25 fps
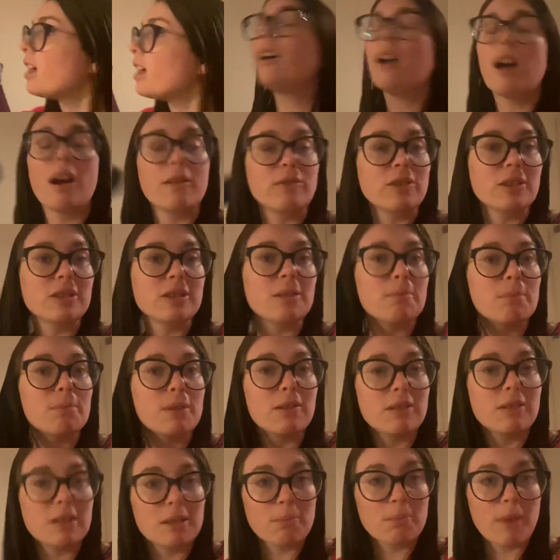I've just
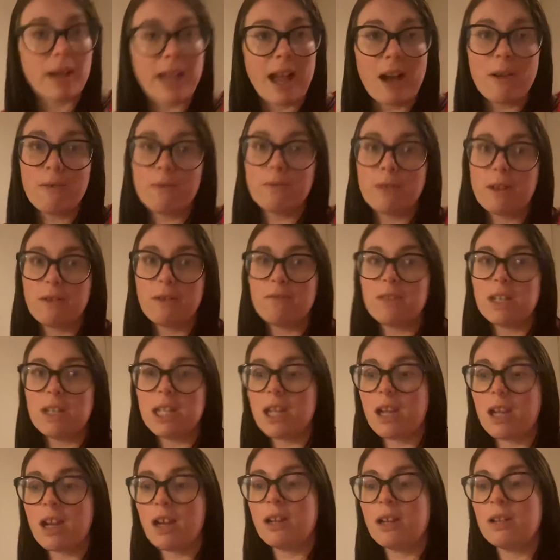uploaded my outfit
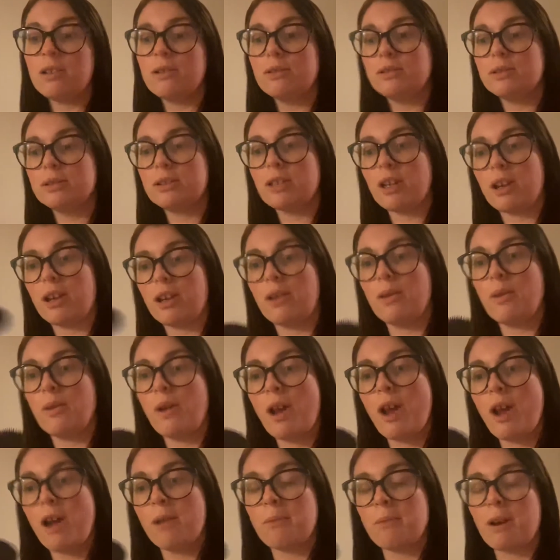video, so
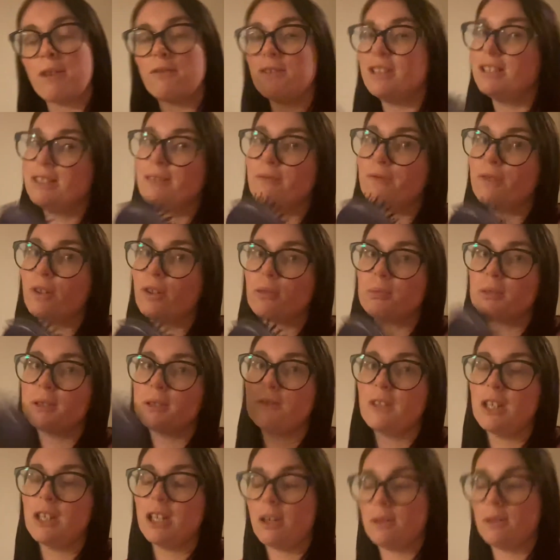my recent Vlogmas
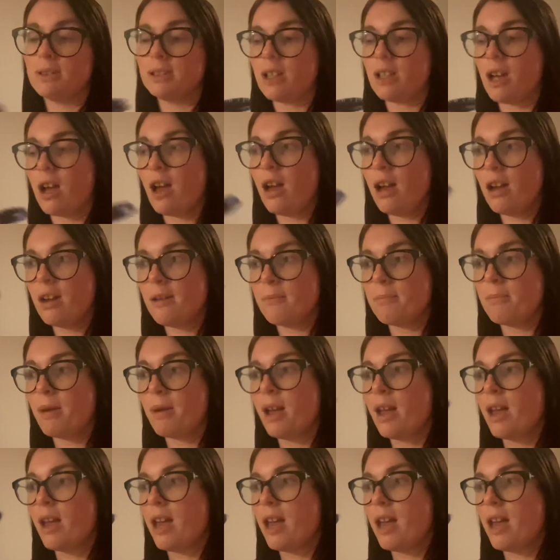video is up.